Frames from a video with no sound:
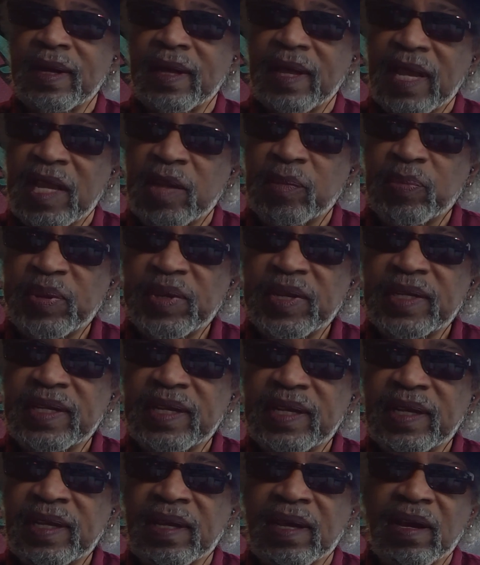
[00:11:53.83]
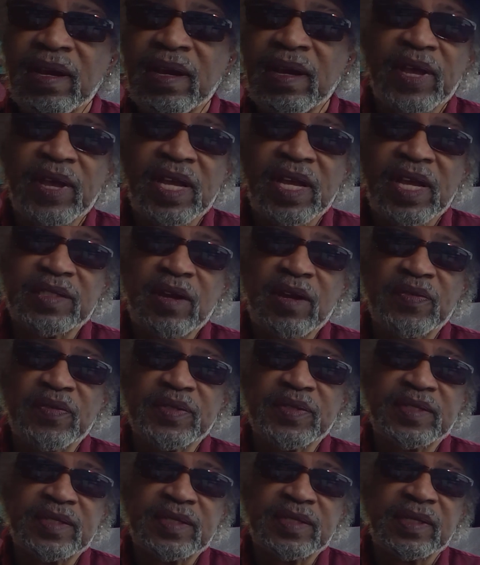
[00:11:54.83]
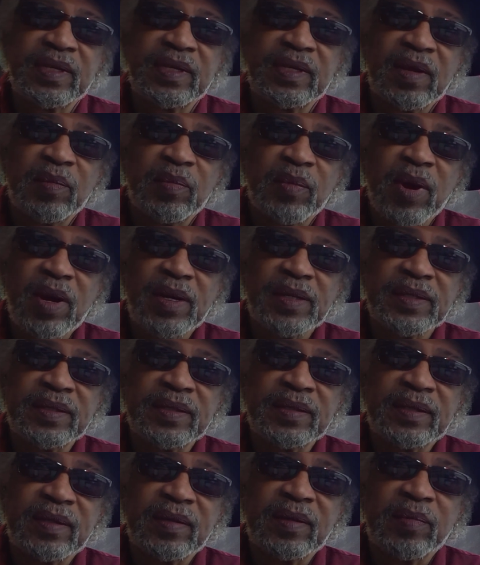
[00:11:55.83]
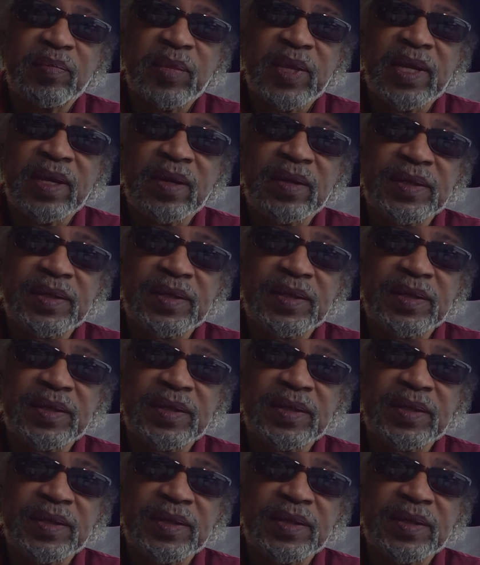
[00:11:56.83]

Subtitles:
and pending of ex-officers Martin, Mills,